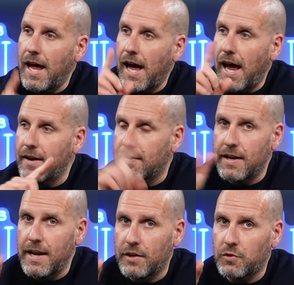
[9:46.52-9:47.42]
And
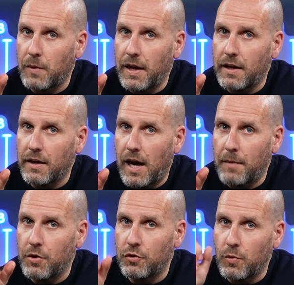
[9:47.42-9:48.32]
next week, I'm
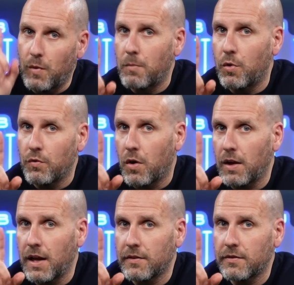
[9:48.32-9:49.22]
going to do one more
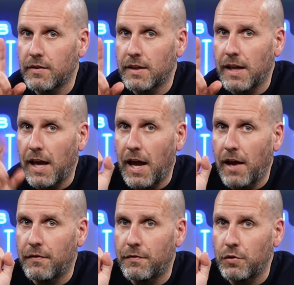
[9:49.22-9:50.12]
Rolex
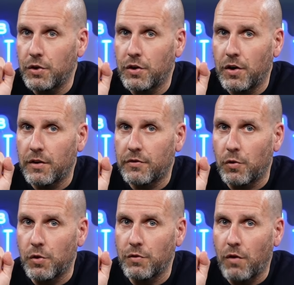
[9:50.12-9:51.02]
for you guys. So
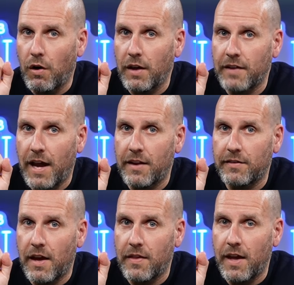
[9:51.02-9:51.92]
all you Rolex haters
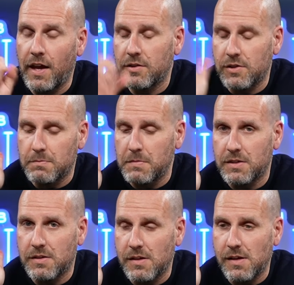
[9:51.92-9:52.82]
out there, just
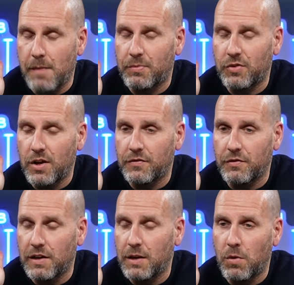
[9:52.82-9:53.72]
miss the episode if you
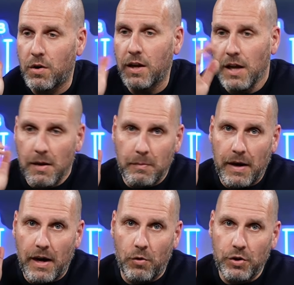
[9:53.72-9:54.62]
really want.
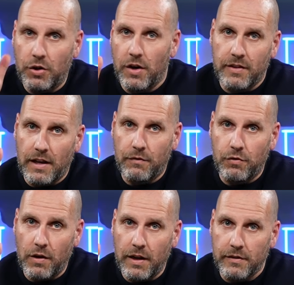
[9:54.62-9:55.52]
But all you guys that love
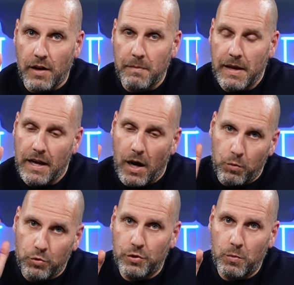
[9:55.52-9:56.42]
Rolex like me, I
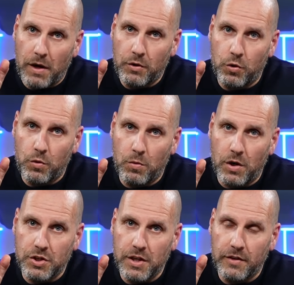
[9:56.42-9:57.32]
will do one cool
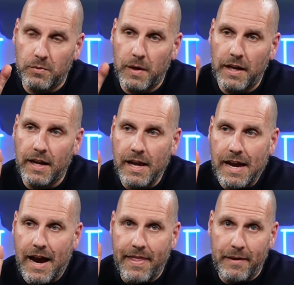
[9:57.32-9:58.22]
watch next week.
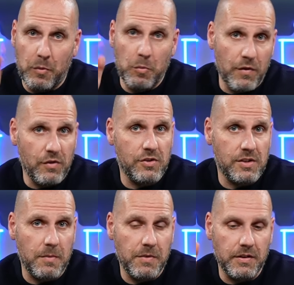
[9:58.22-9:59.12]
And then we'll move on to
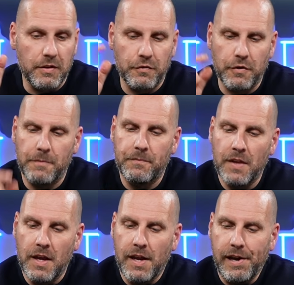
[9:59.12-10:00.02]
something
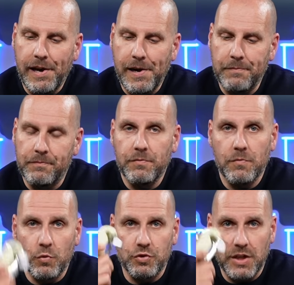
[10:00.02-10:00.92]
different.
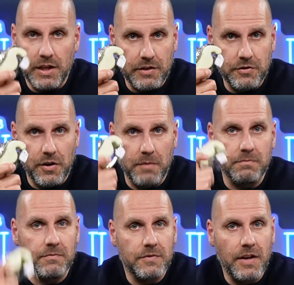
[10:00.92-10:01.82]
We'll see you next
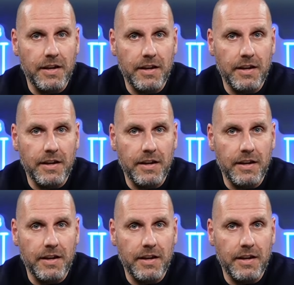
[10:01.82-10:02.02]
time. Take